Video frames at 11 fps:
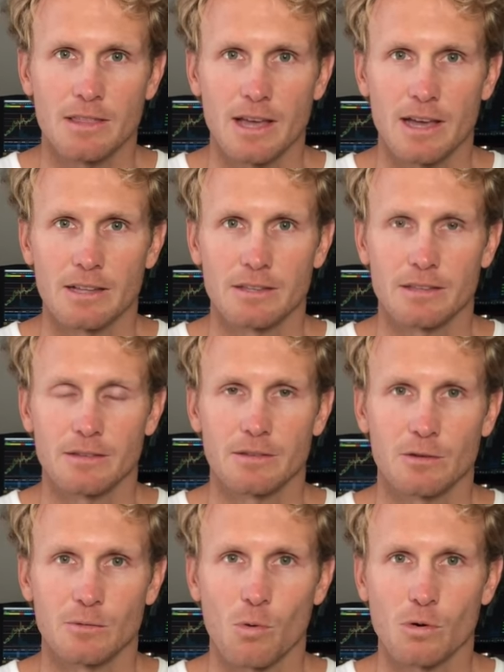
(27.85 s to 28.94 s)
that
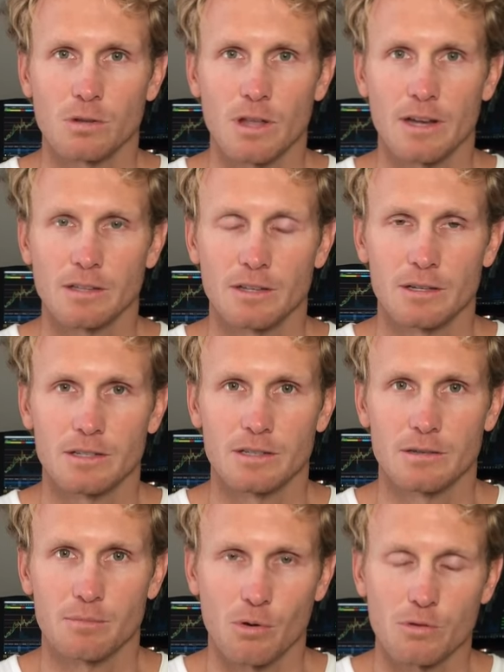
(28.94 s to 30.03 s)
they're more than likely
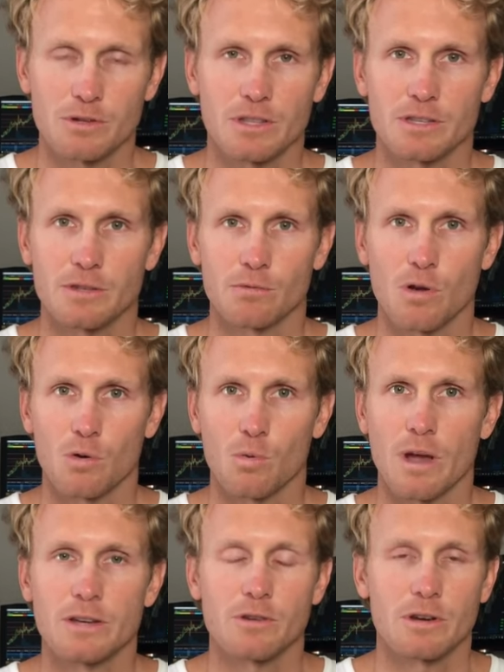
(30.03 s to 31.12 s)
approaching this the wrong
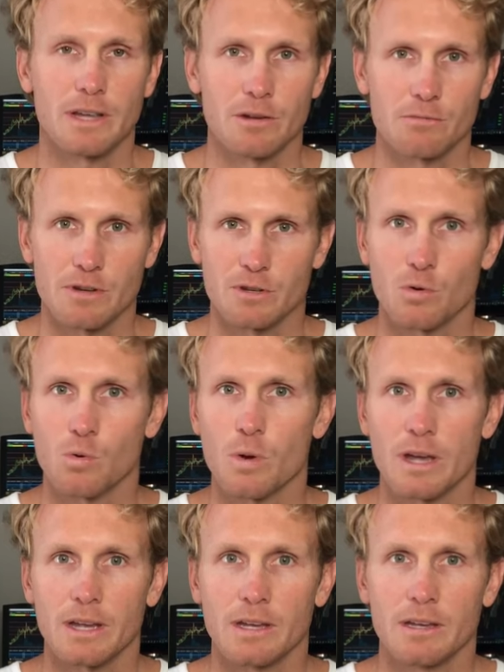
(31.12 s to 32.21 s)
way, trying to get rich
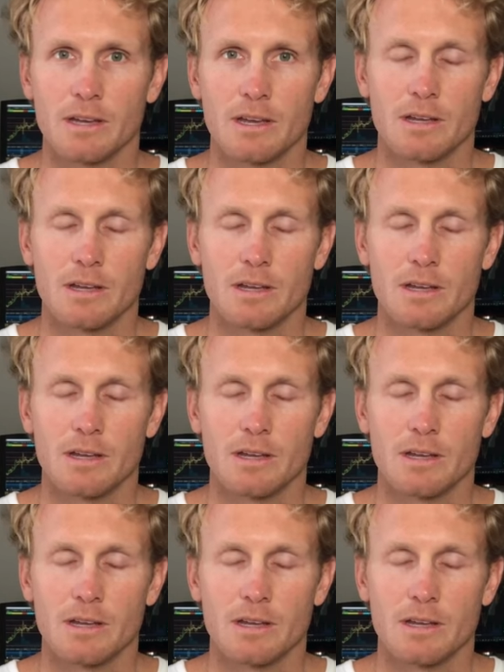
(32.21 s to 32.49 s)
quick,